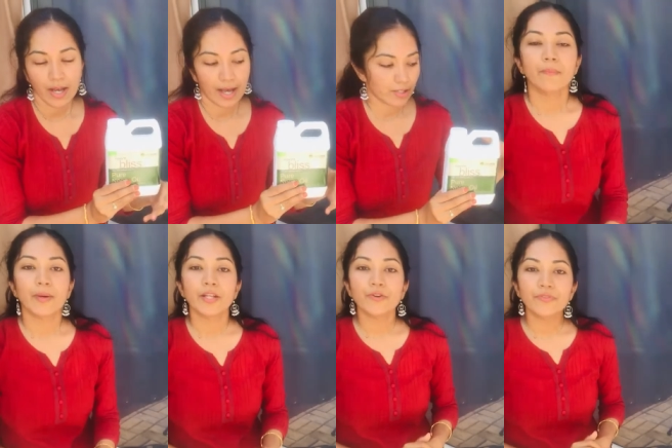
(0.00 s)
And
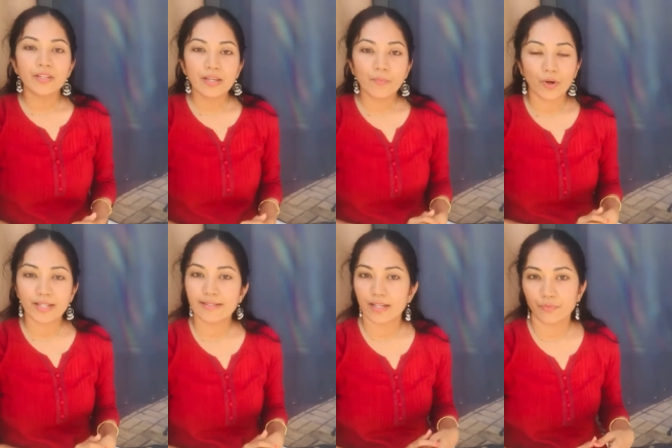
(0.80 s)
Many of the neem
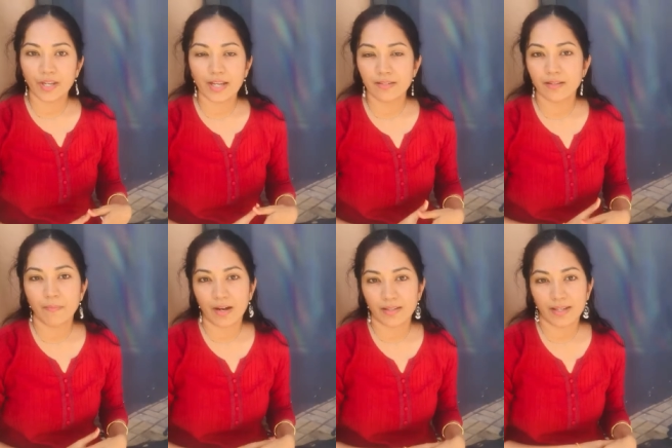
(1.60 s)
oils that we get in the
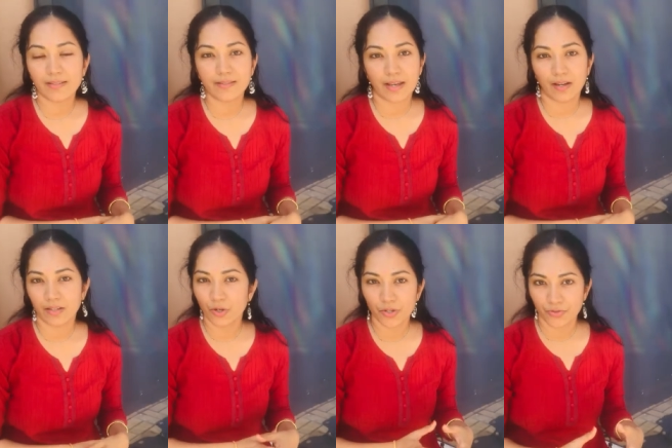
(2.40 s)
market, they are
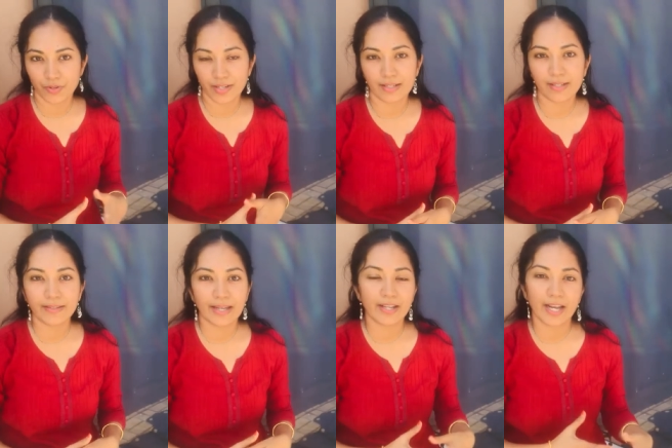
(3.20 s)
not real.
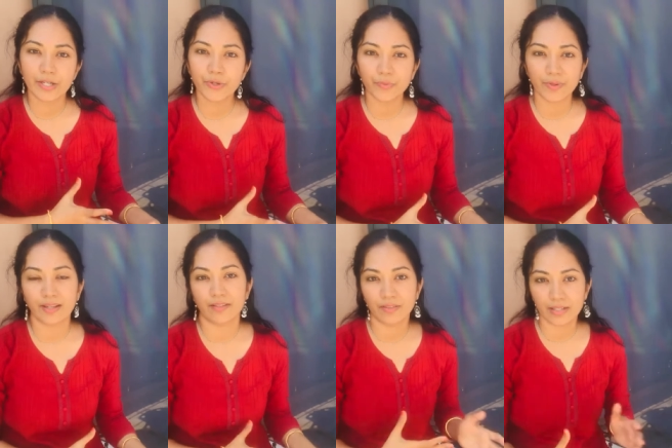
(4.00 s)
They dilute with
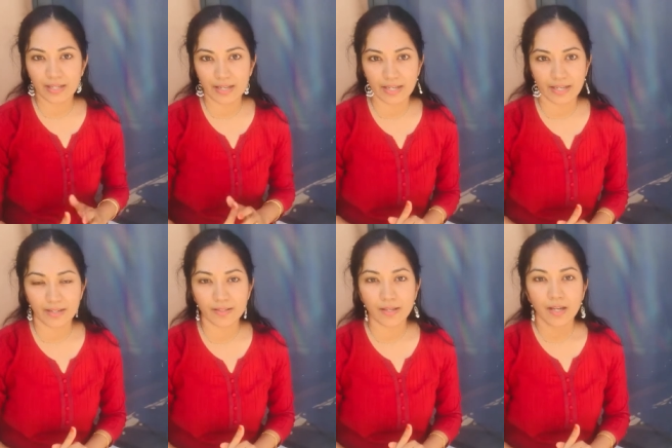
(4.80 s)
other
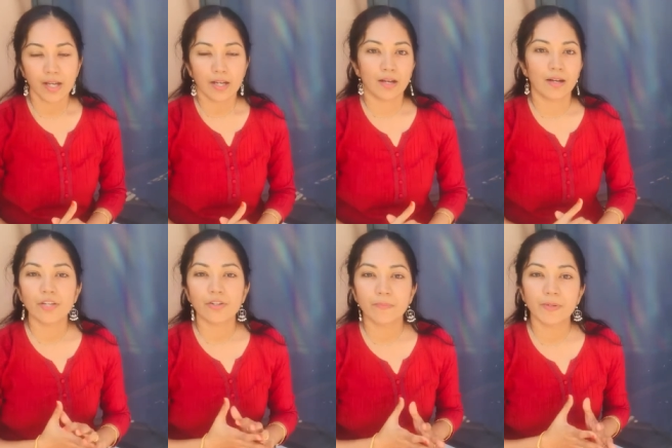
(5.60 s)
ingredients. Uh,
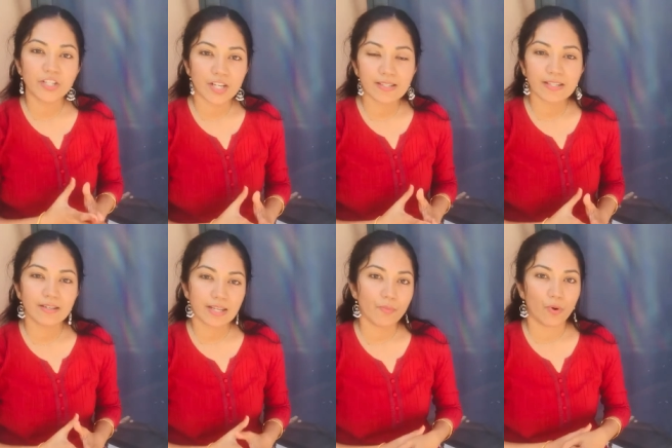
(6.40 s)
when you are purchasing
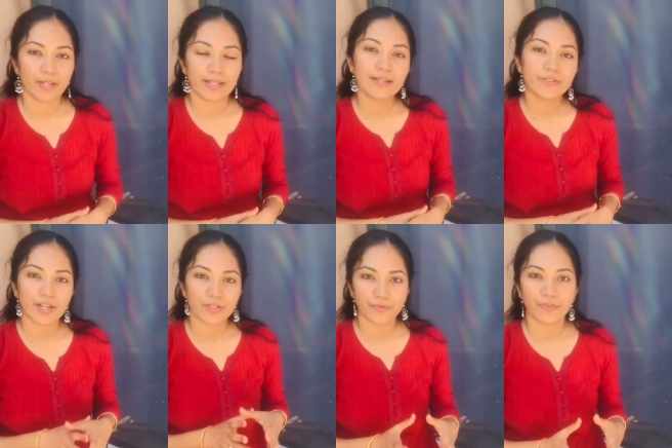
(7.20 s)
neem oil,
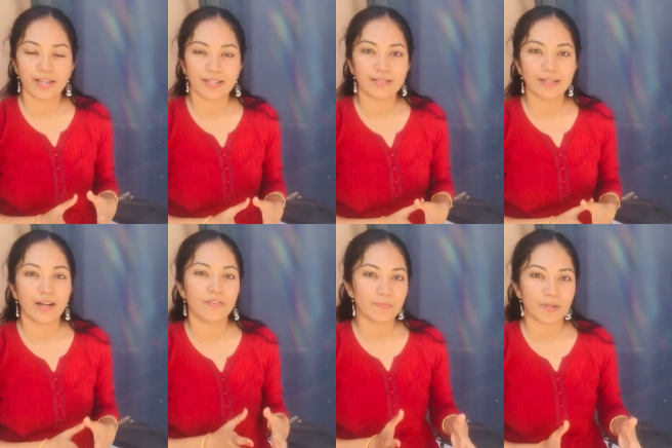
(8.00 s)
try to find
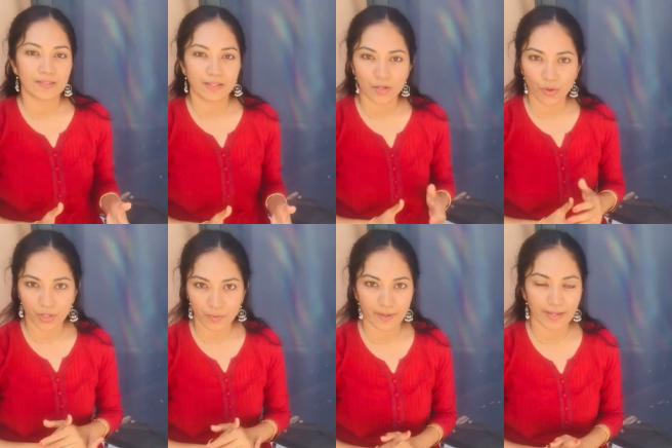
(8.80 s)
100%
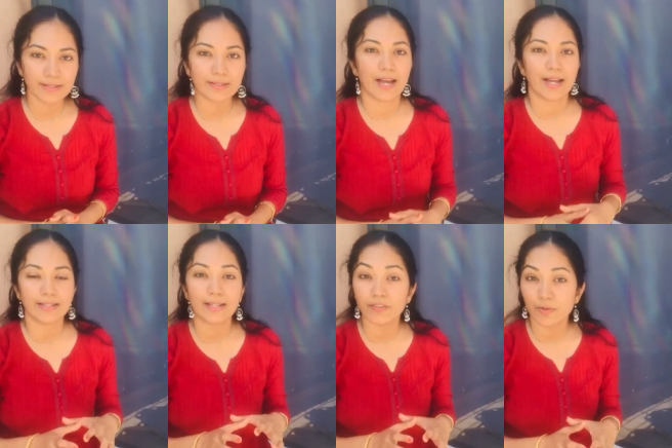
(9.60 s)
cold pressed
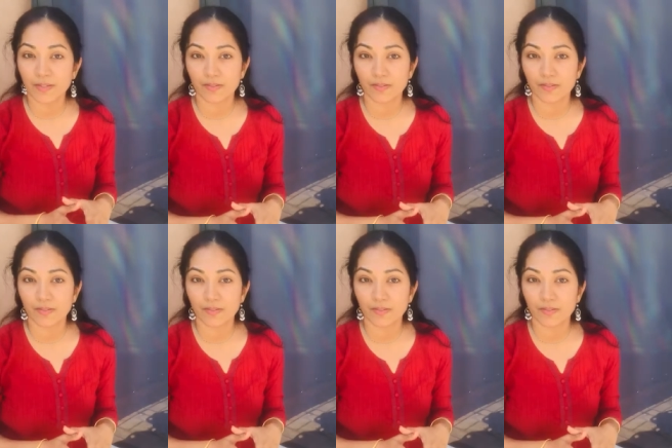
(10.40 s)
and 100%